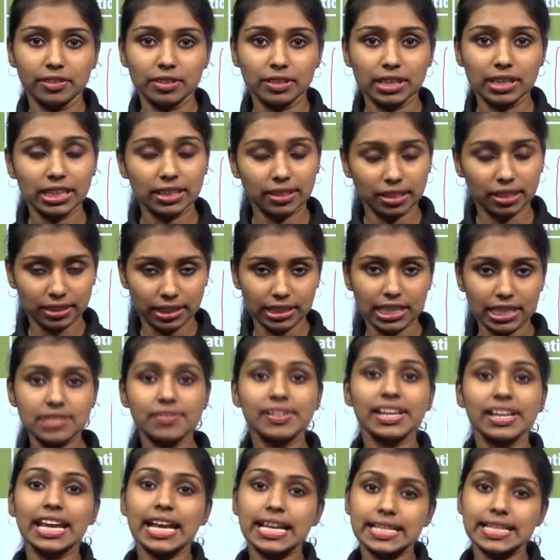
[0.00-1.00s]
It is
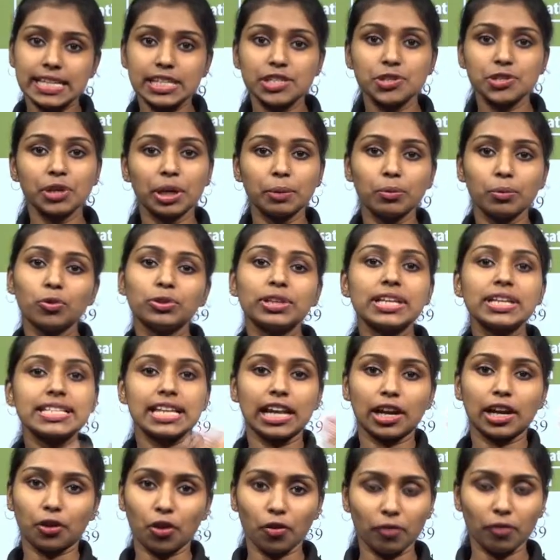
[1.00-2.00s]
very easy to remove these
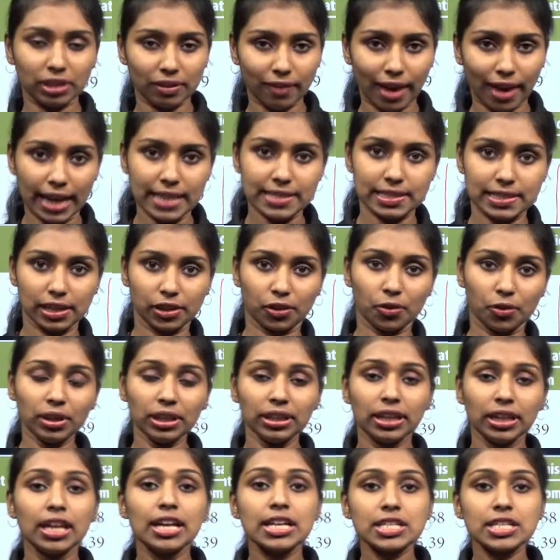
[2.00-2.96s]
electrons from the valence electron.